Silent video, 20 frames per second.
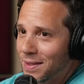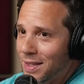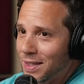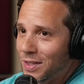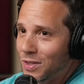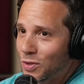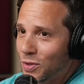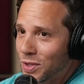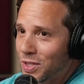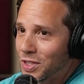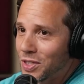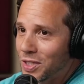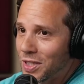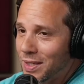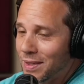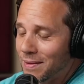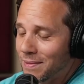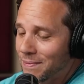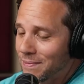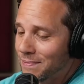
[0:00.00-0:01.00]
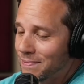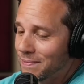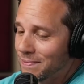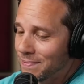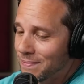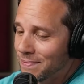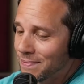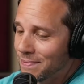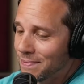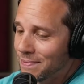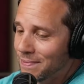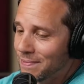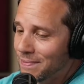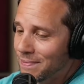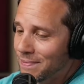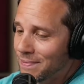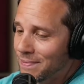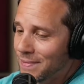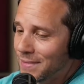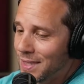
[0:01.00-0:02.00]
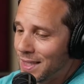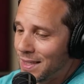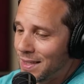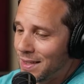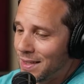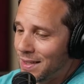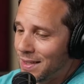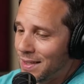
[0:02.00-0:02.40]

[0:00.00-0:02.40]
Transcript: on Christian. Mm.